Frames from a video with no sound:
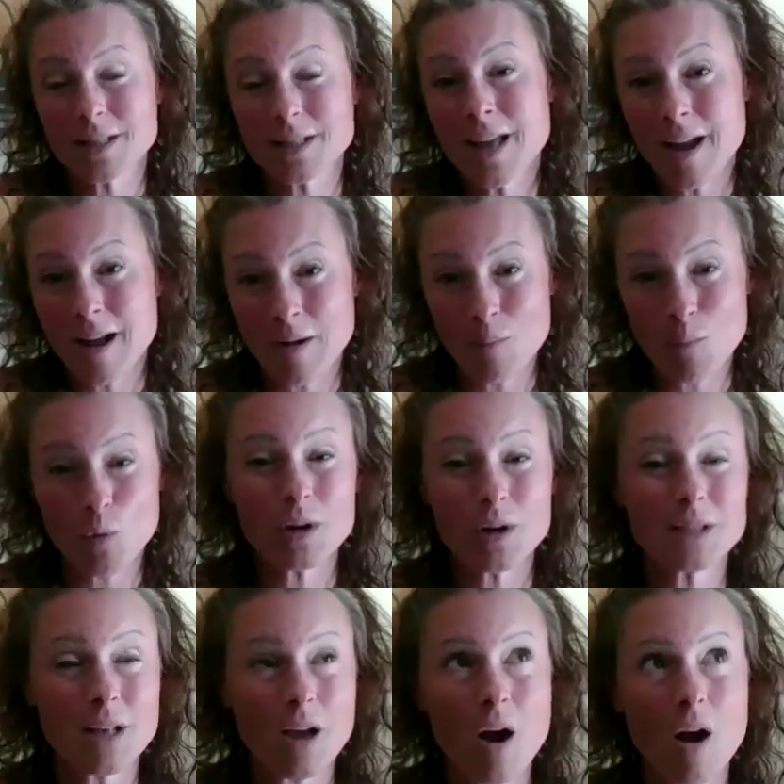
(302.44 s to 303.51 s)
is there, and what
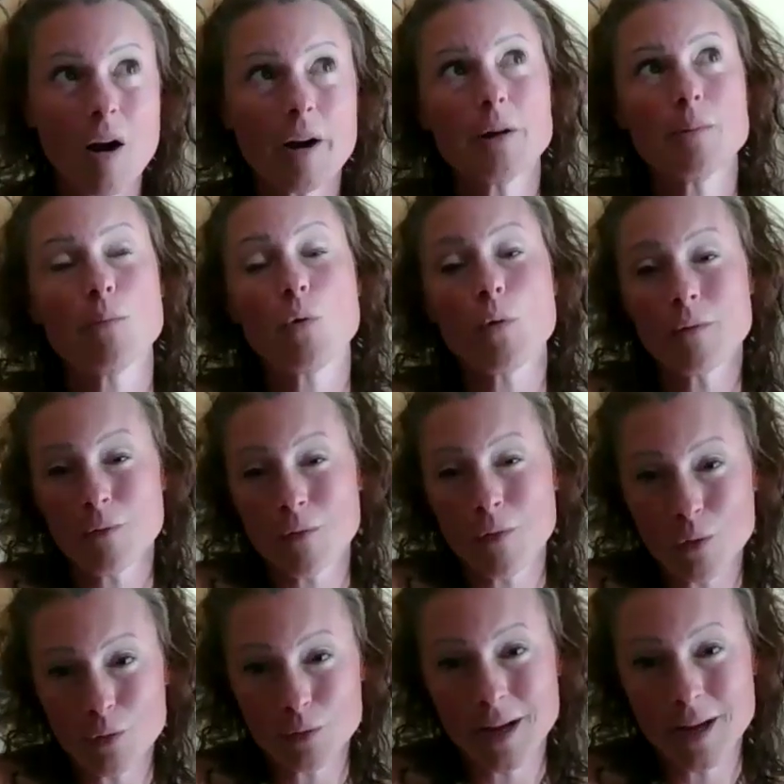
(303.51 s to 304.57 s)
is the higher, more
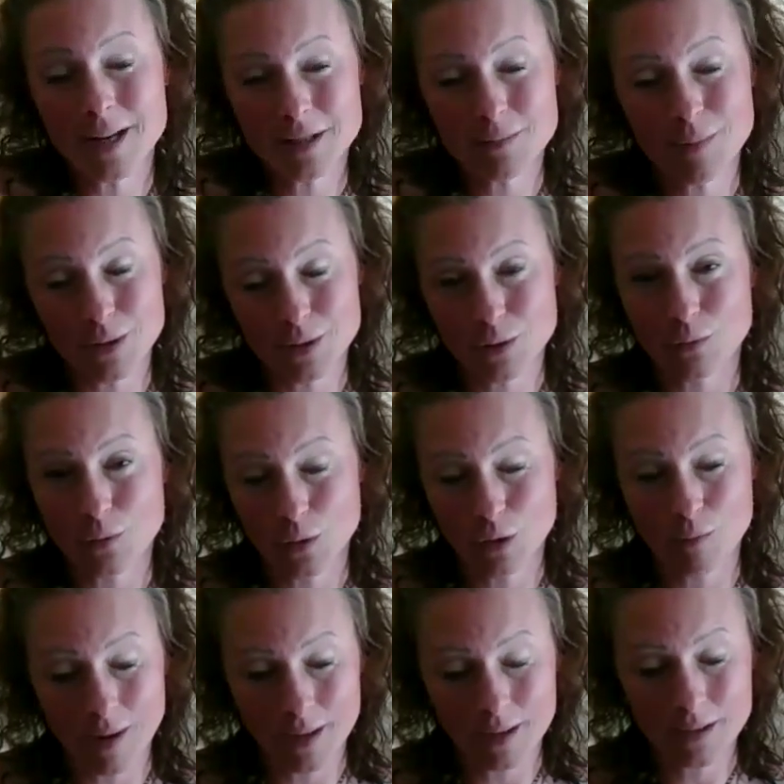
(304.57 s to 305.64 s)
involved aspects of
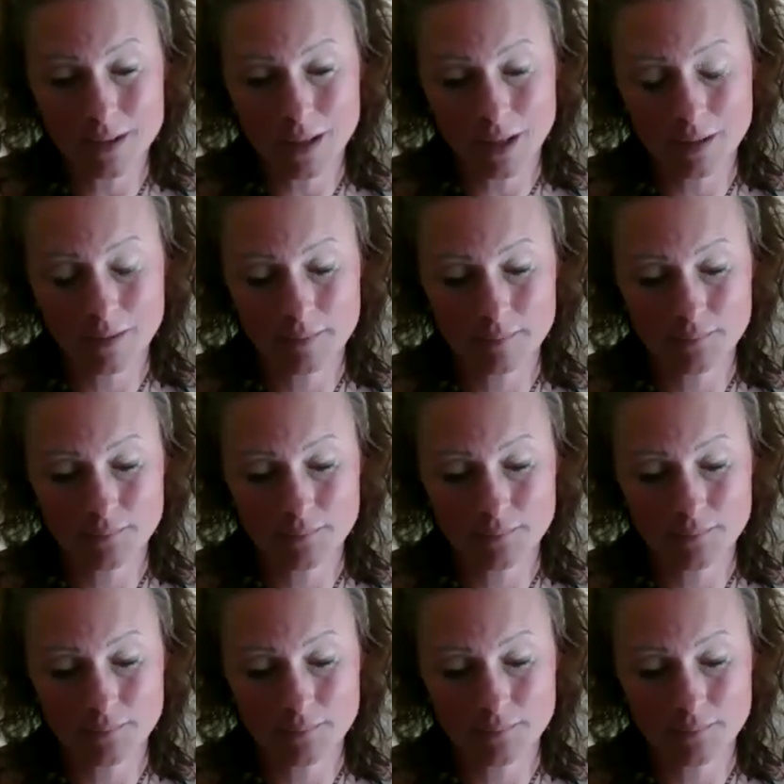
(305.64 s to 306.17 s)
humanity?